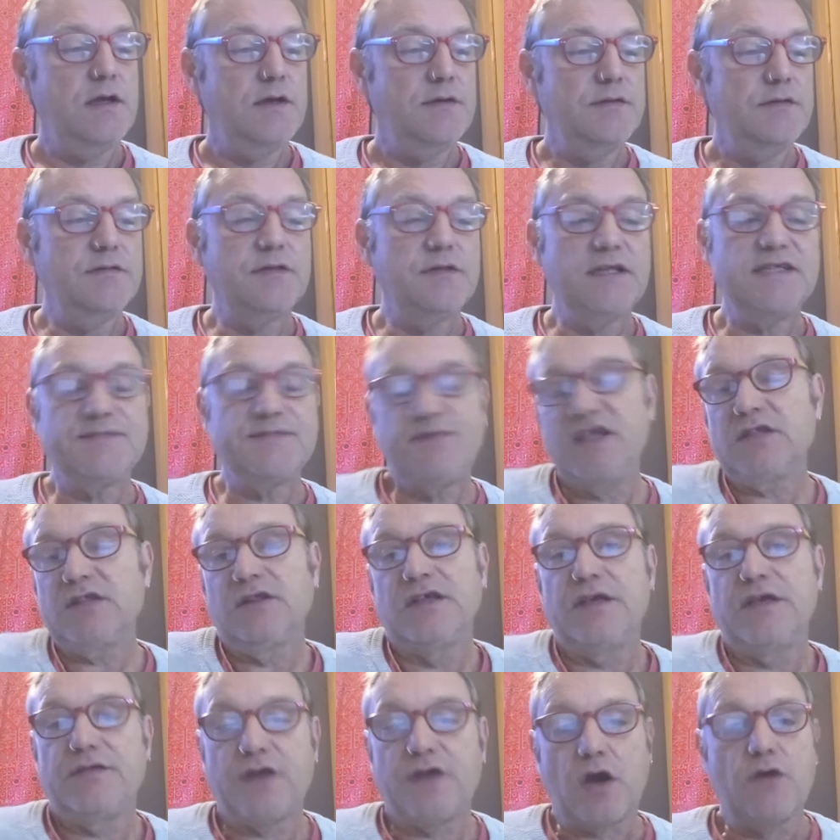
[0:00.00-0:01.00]
Let's be
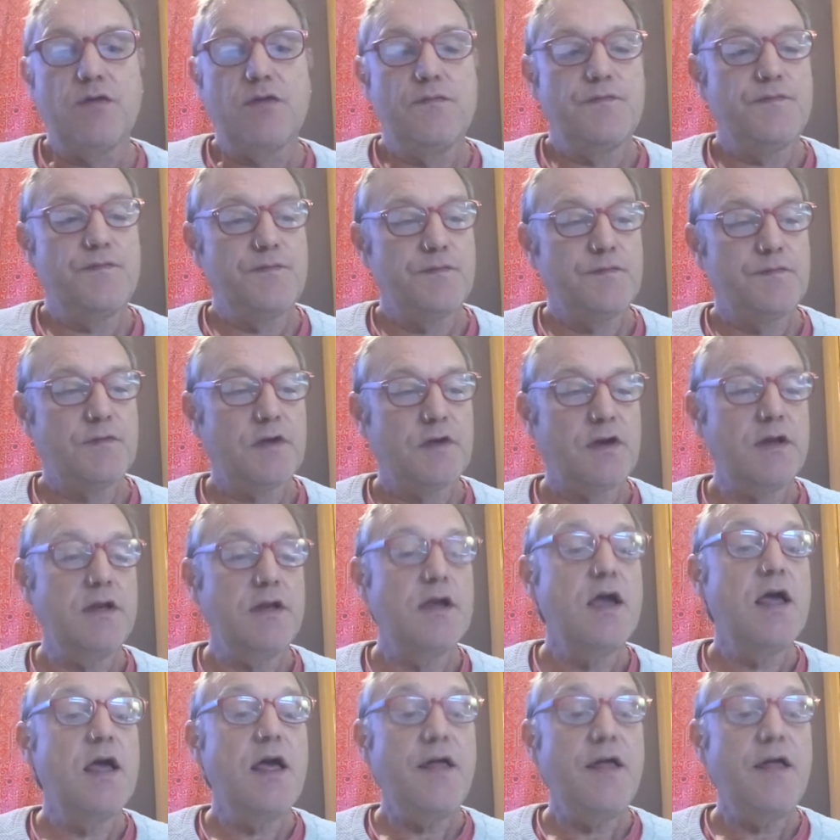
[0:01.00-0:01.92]
clear though, right?